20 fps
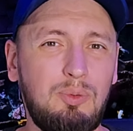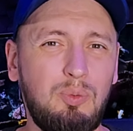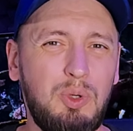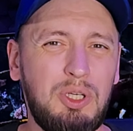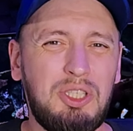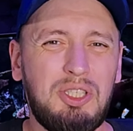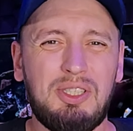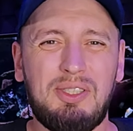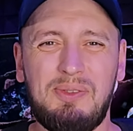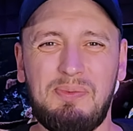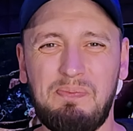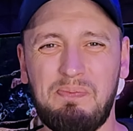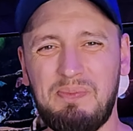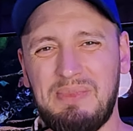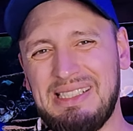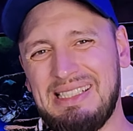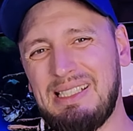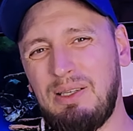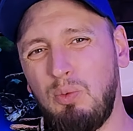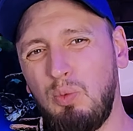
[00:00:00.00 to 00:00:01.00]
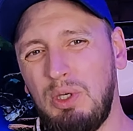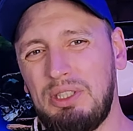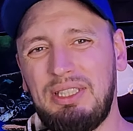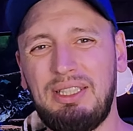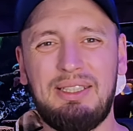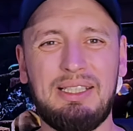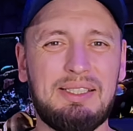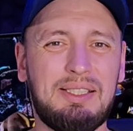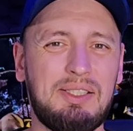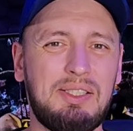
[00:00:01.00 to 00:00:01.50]
which is somewhat
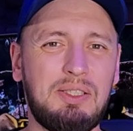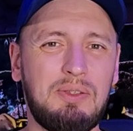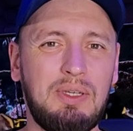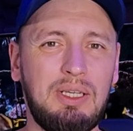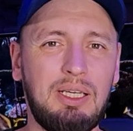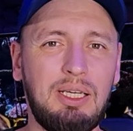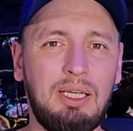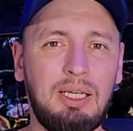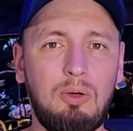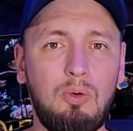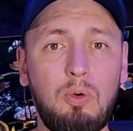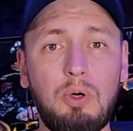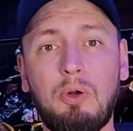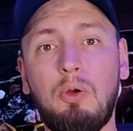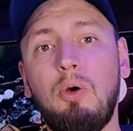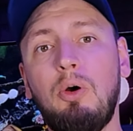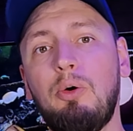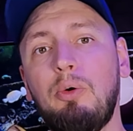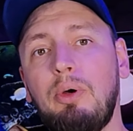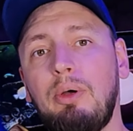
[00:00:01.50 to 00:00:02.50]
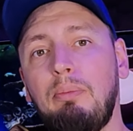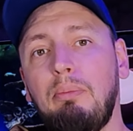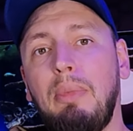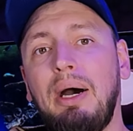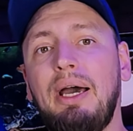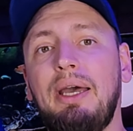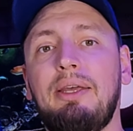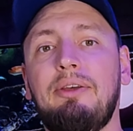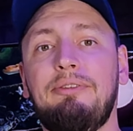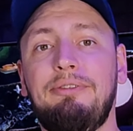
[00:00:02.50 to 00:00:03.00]
unnecessary, or go
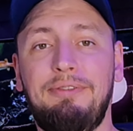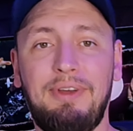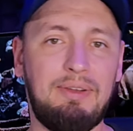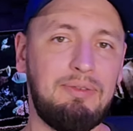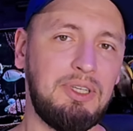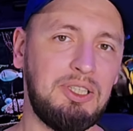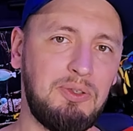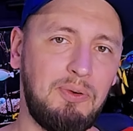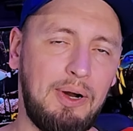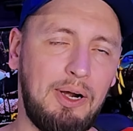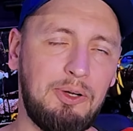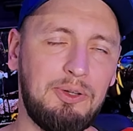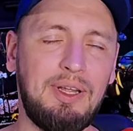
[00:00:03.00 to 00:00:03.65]
my favorite route,